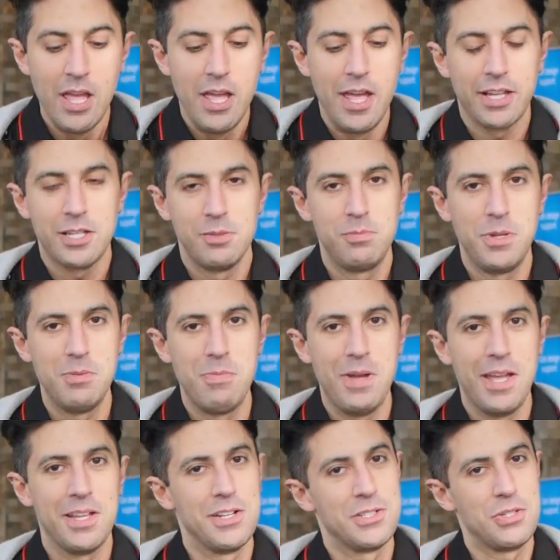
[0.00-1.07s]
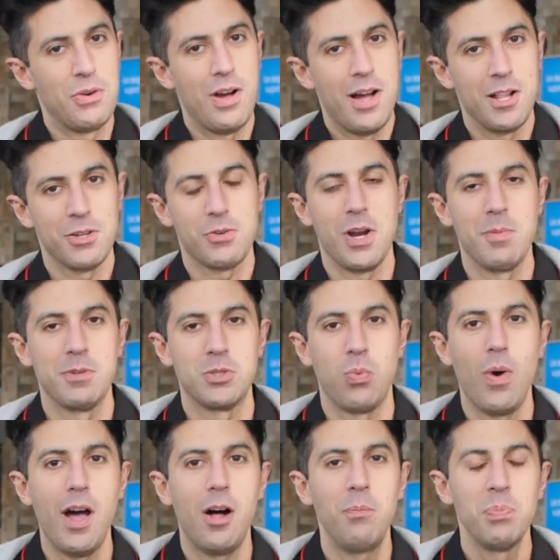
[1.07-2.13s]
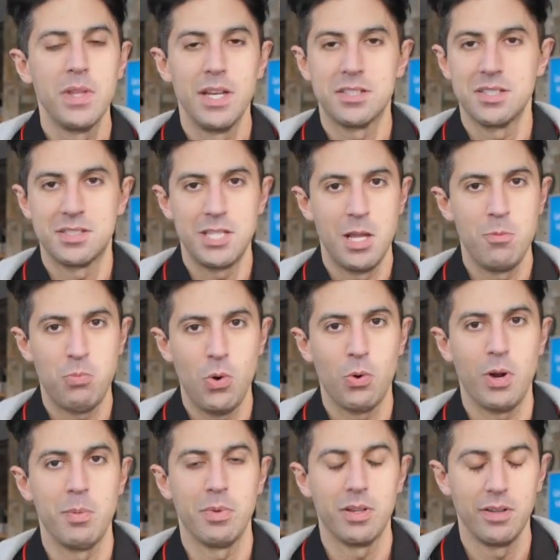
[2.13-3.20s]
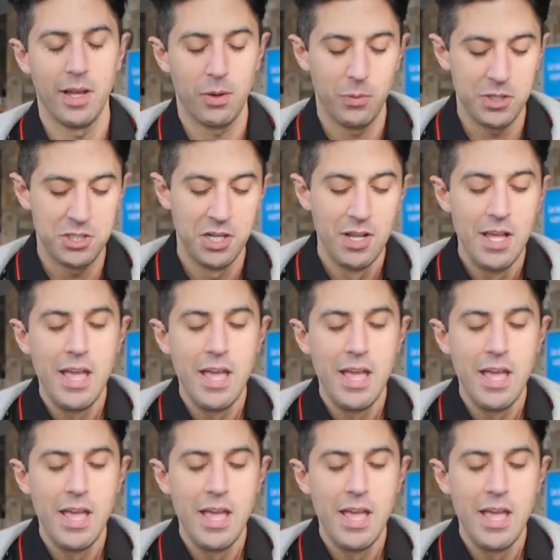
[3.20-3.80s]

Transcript: it could be made into a hologram as well. It's the same programming language.